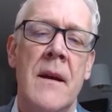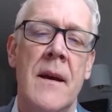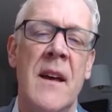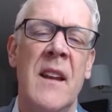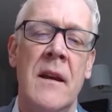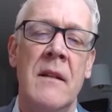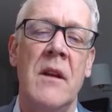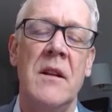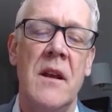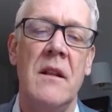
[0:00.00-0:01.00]
and
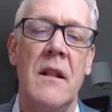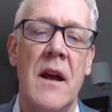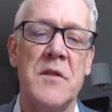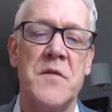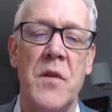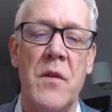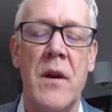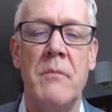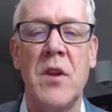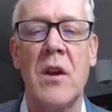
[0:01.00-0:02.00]
it allows for
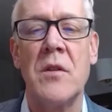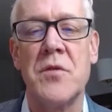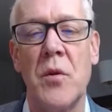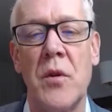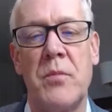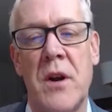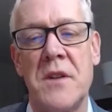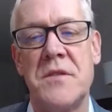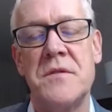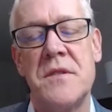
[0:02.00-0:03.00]
them to control the
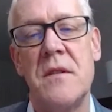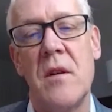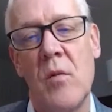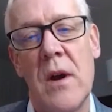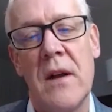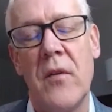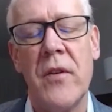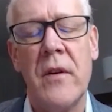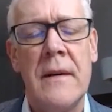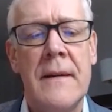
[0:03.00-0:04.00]
pressures in their wells.